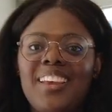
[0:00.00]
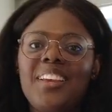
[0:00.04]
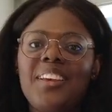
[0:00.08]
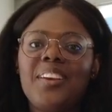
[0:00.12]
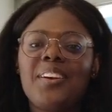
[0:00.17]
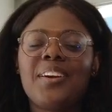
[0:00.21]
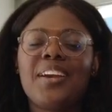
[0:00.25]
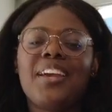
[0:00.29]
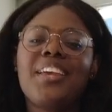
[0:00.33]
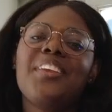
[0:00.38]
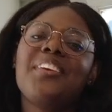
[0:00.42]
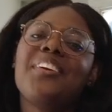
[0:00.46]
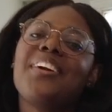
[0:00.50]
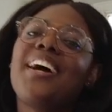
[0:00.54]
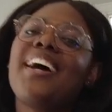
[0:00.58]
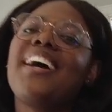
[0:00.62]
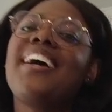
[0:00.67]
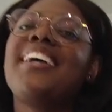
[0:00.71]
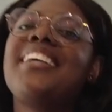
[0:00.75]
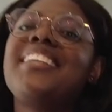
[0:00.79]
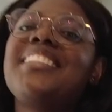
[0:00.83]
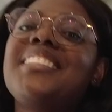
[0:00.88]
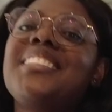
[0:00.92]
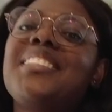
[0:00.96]
Okay, you
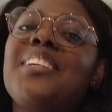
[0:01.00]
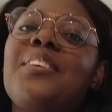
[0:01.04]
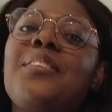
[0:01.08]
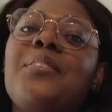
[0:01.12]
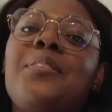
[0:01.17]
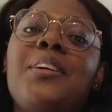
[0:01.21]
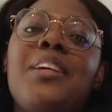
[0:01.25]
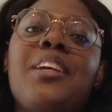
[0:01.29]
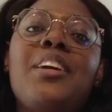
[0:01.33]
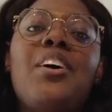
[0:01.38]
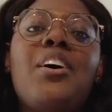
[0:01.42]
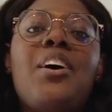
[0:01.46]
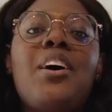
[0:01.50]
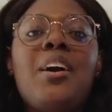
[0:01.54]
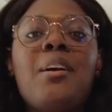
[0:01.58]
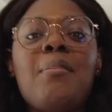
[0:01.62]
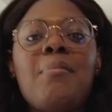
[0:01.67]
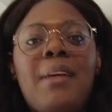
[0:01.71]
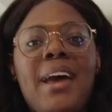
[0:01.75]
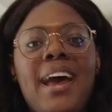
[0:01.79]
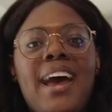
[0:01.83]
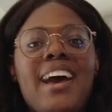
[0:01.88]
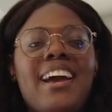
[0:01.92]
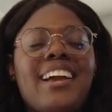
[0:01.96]
guys, so we are
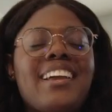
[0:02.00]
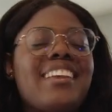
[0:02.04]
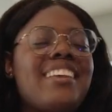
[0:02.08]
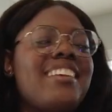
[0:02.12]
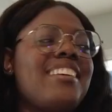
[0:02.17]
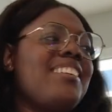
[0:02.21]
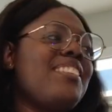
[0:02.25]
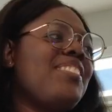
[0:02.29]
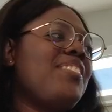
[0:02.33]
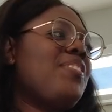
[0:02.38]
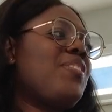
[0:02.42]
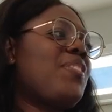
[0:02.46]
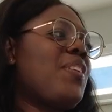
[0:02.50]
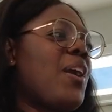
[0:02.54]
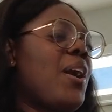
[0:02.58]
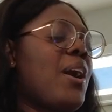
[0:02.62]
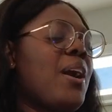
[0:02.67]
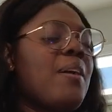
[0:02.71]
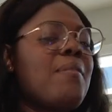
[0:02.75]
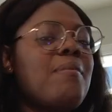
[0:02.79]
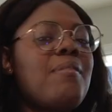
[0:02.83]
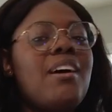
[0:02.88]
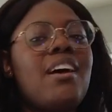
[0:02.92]
back from